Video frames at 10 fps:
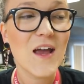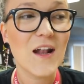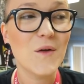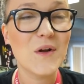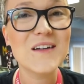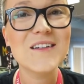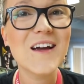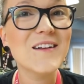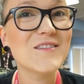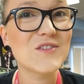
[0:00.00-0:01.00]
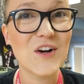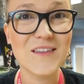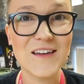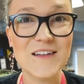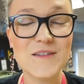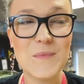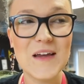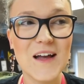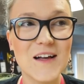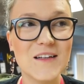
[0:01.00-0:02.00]
And I wanted to kind of start this
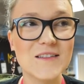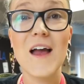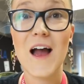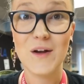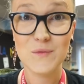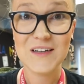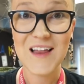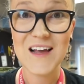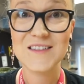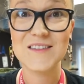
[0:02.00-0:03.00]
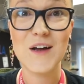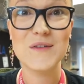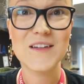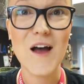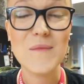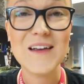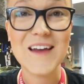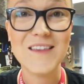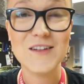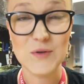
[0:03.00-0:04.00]
because I realized as I was coming
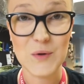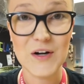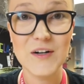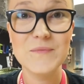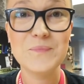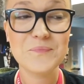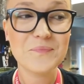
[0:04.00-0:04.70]
in the door